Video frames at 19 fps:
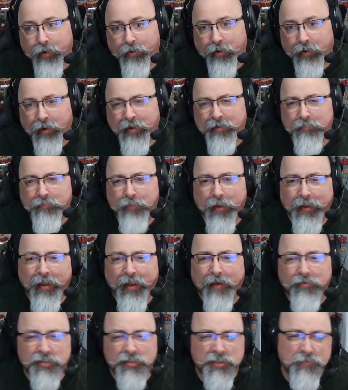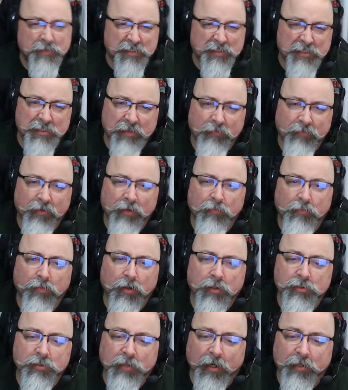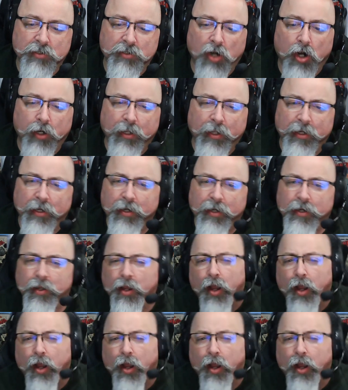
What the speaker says: I didn't pick out specific books that I targeted,